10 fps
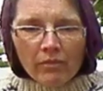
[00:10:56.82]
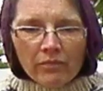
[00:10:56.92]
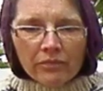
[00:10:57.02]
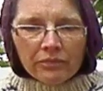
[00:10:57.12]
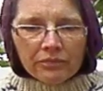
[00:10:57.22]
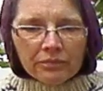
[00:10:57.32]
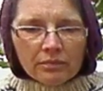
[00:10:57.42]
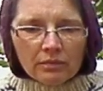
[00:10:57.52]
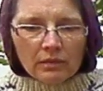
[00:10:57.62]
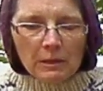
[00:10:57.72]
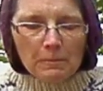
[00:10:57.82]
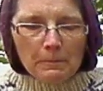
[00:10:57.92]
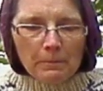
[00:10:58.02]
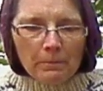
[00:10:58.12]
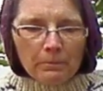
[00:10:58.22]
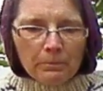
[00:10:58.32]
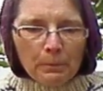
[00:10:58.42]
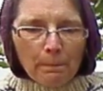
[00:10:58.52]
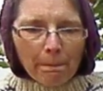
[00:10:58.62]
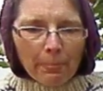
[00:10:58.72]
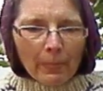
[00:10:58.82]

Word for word: time in than the student does, but even